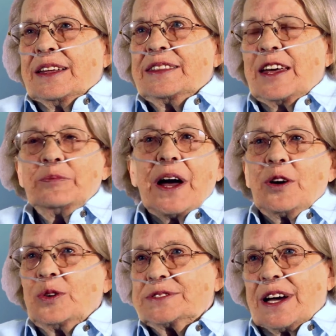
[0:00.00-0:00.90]
that my
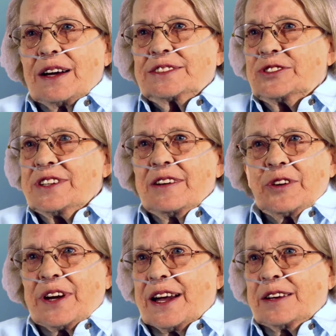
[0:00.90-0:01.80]
old doctor
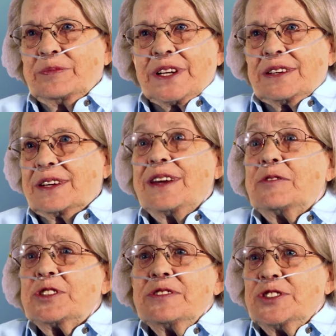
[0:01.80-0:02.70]
never had me,
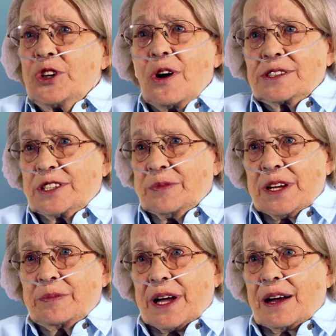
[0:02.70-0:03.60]
never even talked to
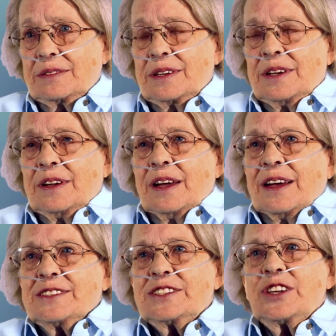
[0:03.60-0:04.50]
me about.
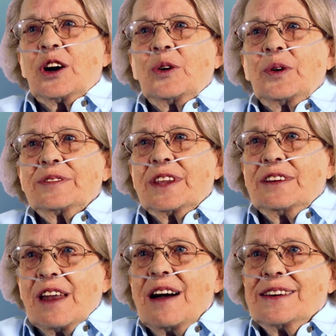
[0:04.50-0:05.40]
So the
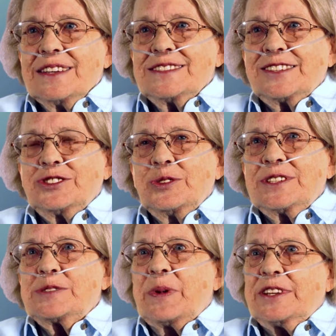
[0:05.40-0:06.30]
Lung Institute
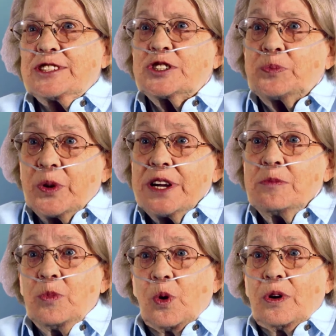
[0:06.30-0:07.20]
has been the
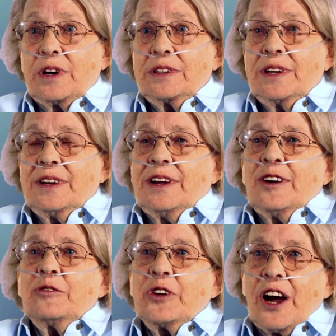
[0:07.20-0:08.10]
springboard
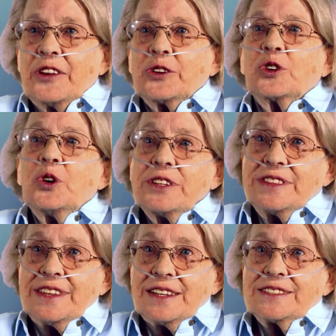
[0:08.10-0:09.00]
for other
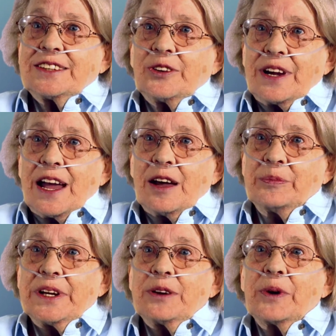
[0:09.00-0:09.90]
good things that are
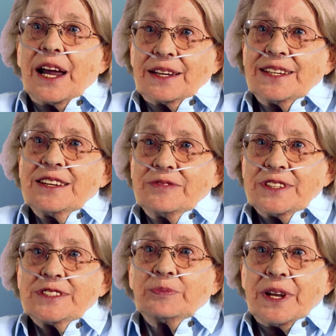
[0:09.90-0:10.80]
happening when I leave
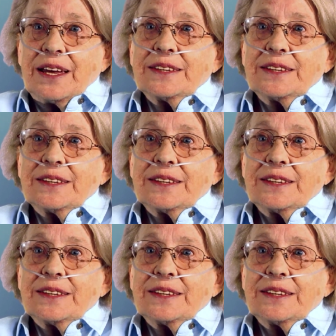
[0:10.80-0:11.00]
this place.